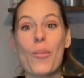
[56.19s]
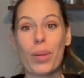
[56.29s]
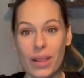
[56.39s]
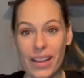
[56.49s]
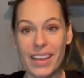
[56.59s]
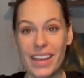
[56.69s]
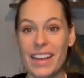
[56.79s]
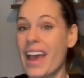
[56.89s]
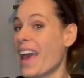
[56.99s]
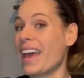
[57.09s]
Plug it
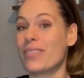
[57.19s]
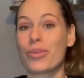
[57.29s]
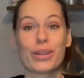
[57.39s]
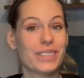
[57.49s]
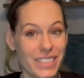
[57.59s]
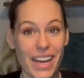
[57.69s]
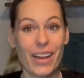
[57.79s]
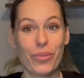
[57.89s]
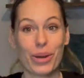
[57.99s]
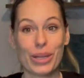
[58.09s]
and we're done.
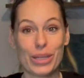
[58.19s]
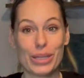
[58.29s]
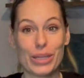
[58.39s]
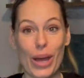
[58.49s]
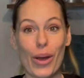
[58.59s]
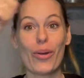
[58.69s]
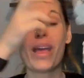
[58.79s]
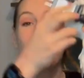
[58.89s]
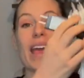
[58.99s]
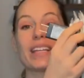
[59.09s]
We're good to go.
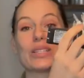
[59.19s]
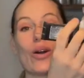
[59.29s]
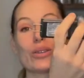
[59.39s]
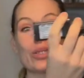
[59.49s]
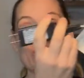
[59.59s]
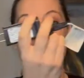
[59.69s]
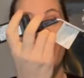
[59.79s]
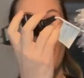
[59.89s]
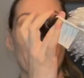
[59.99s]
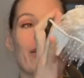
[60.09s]
It's also gonna
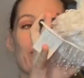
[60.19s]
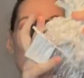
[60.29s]
have